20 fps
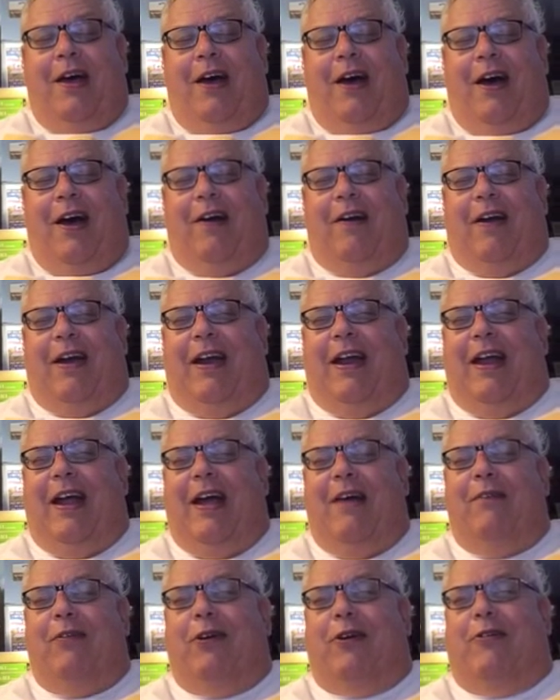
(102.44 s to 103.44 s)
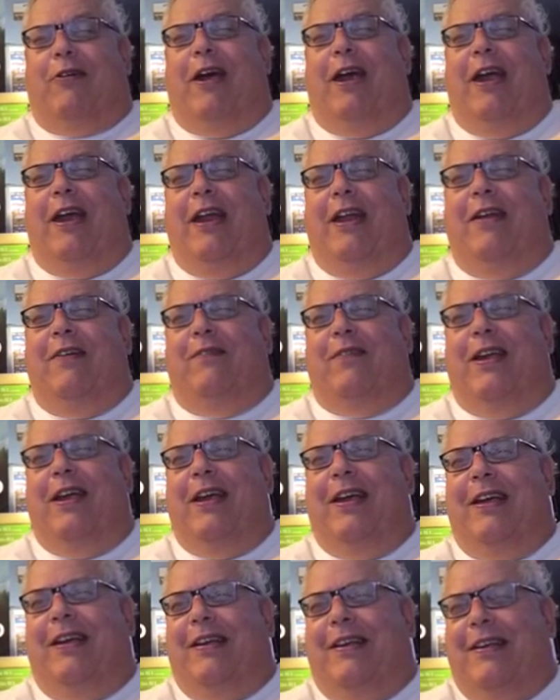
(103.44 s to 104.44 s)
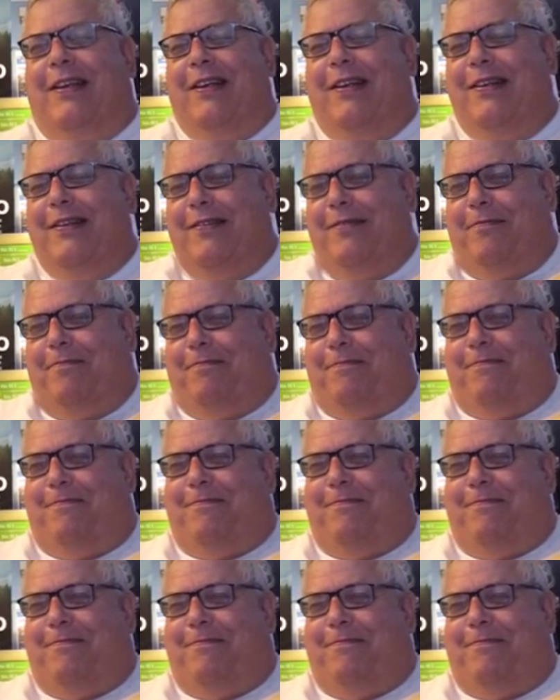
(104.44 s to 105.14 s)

All right, have a great evening.